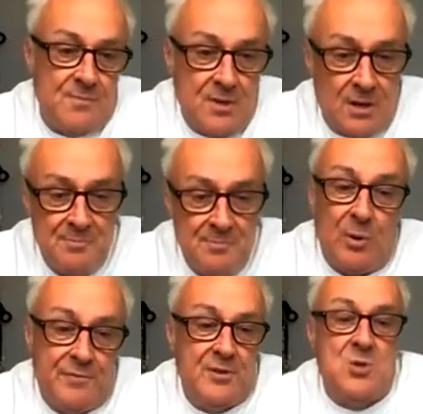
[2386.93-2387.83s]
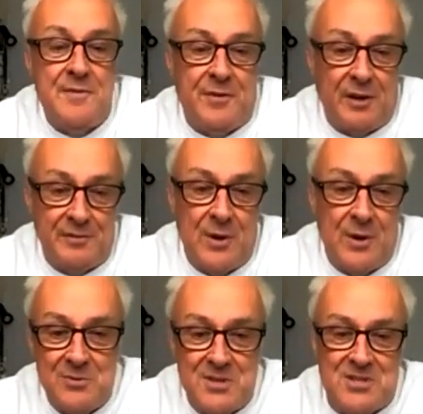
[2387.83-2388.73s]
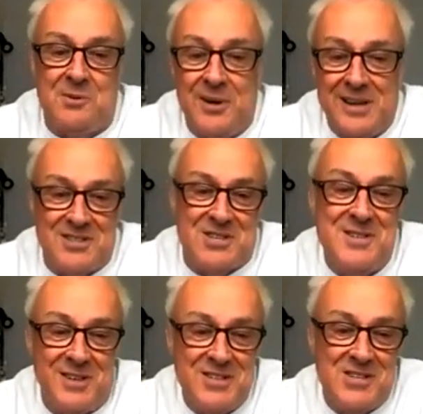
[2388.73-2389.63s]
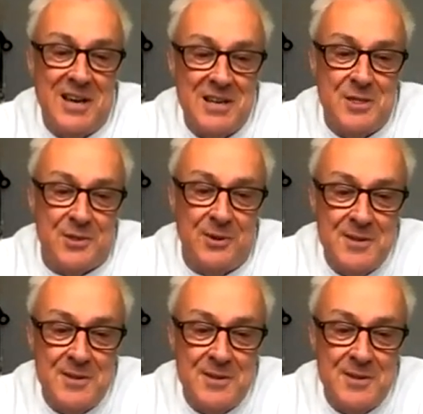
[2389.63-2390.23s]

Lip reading: that I bought for 25 grand with someone else in 1983.